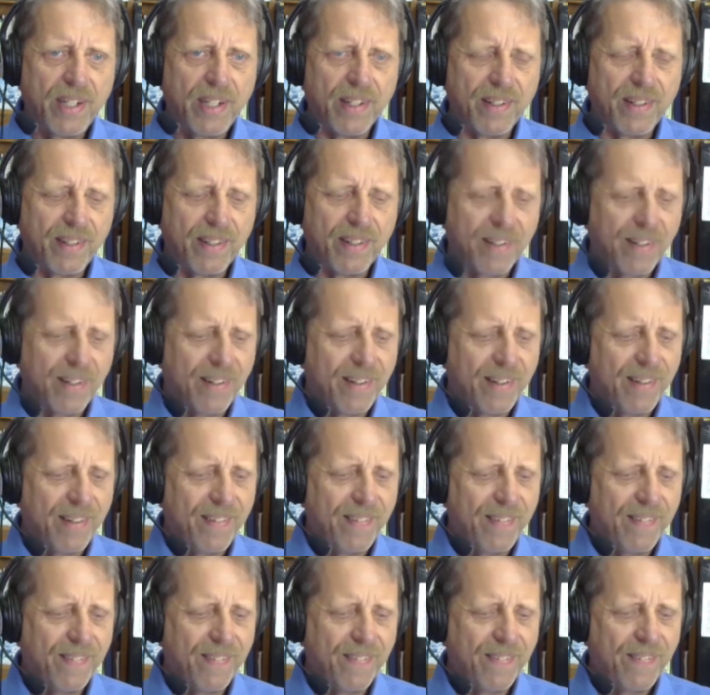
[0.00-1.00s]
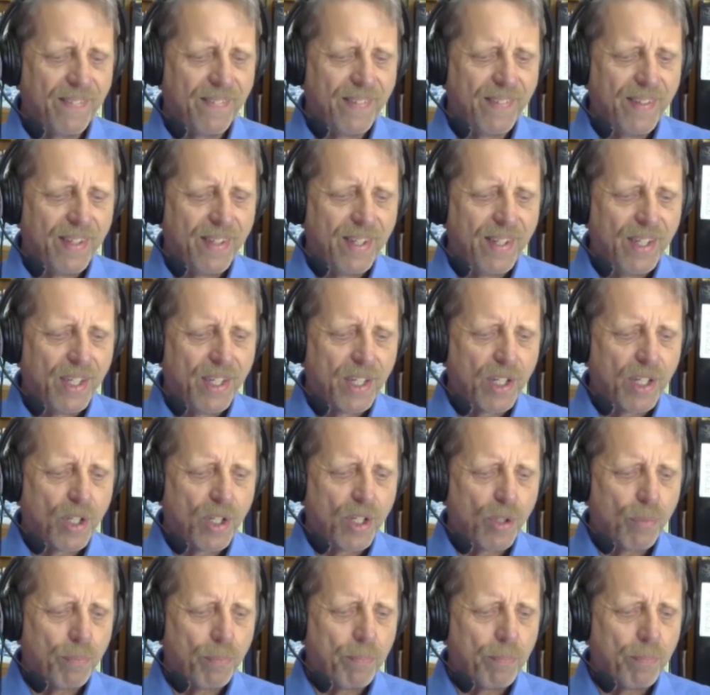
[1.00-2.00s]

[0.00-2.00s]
it. You know,